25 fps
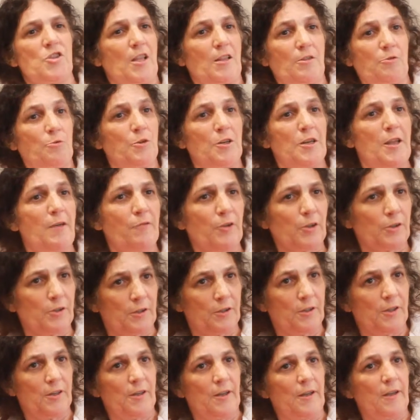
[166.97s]
that you
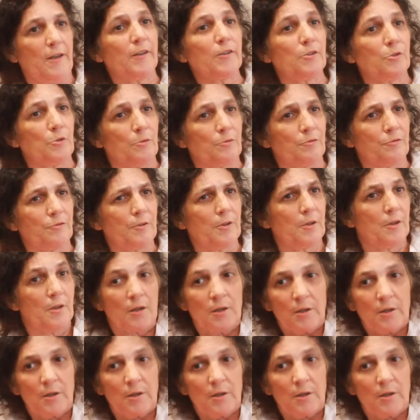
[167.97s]
never heard of.